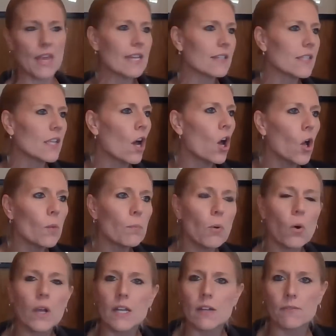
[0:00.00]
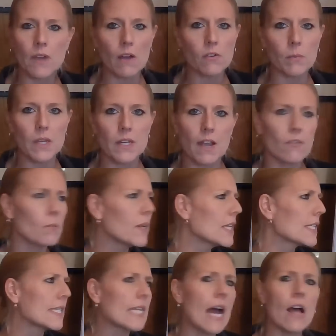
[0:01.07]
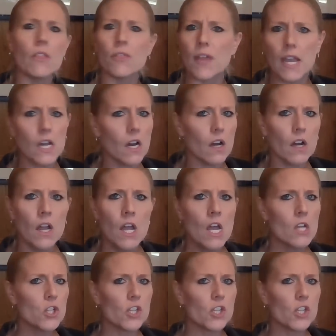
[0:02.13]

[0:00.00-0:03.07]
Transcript: That is the whole point of government. Government is not there